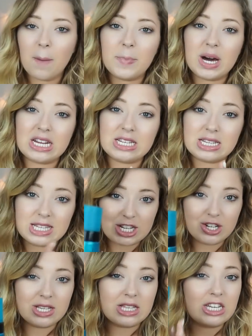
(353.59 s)
But
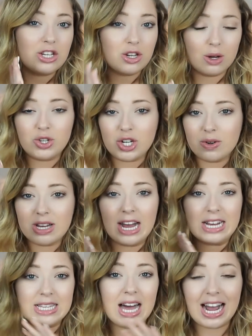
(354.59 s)
seriously, no joke
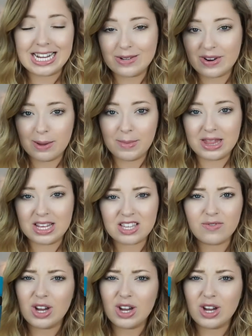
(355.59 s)
guys, highly recommend this.